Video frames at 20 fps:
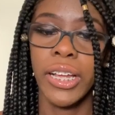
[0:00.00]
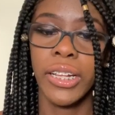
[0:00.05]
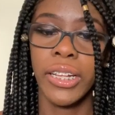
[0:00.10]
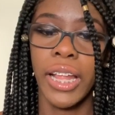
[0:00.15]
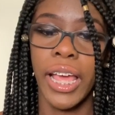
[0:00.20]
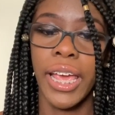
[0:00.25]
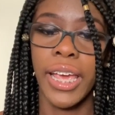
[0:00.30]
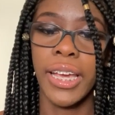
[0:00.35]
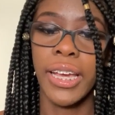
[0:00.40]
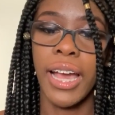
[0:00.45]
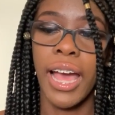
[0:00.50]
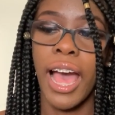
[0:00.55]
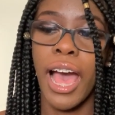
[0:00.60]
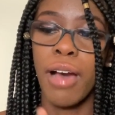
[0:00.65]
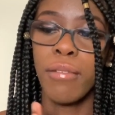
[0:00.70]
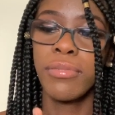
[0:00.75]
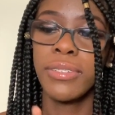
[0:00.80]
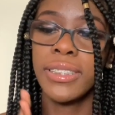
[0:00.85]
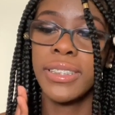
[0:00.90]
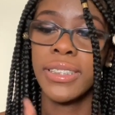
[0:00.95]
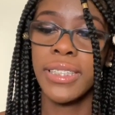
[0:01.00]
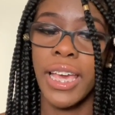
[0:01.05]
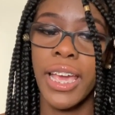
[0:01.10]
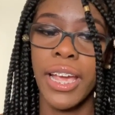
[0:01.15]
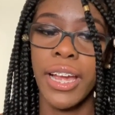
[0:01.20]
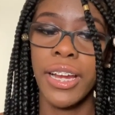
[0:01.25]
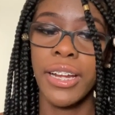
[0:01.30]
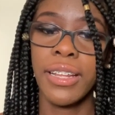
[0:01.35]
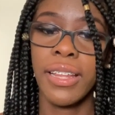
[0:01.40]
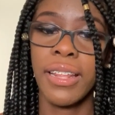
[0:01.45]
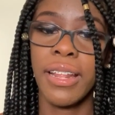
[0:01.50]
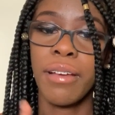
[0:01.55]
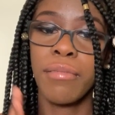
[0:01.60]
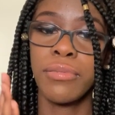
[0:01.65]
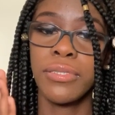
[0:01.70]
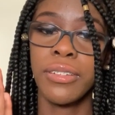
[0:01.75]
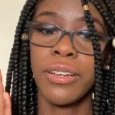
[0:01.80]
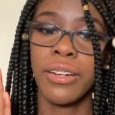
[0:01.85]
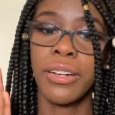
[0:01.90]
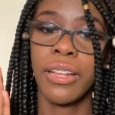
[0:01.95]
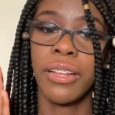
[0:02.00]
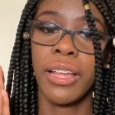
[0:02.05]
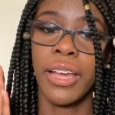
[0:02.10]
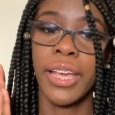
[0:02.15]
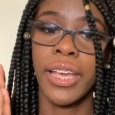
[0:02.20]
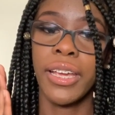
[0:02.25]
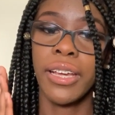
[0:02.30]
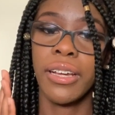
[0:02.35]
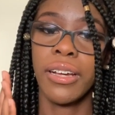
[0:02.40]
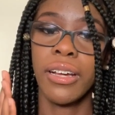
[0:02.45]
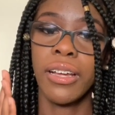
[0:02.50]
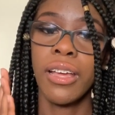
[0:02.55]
Like, I was scared that they was going to, like,